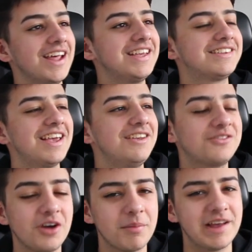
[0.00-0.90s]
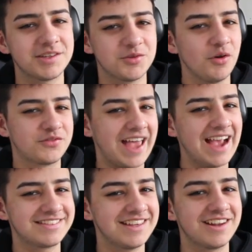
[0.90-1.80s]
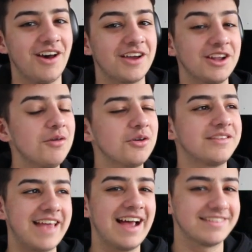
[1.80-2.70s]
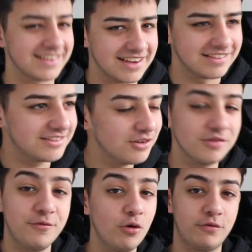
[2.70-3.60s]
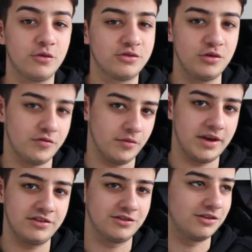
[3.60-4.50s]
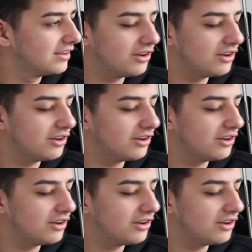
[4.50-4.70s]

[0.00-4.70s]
Like he's, he's talking about some sort of tactic, like I know what your tactic is. It's not 4-4-2 formation.